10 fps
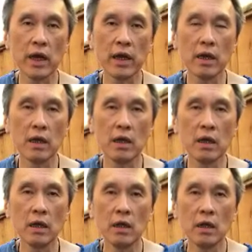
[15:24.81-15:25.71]
Okay.
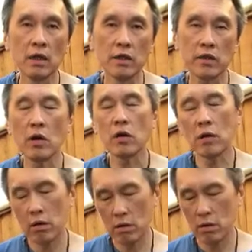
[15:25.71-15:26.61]

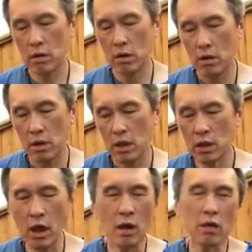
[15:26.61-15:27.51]
So
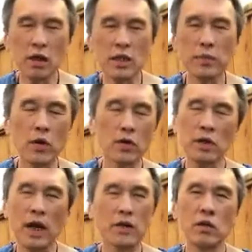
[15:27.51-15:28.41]
in all these
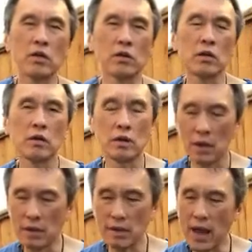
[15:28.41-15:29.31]
books I wrote,
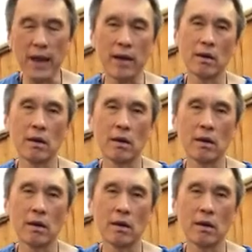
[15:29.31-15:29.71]
is there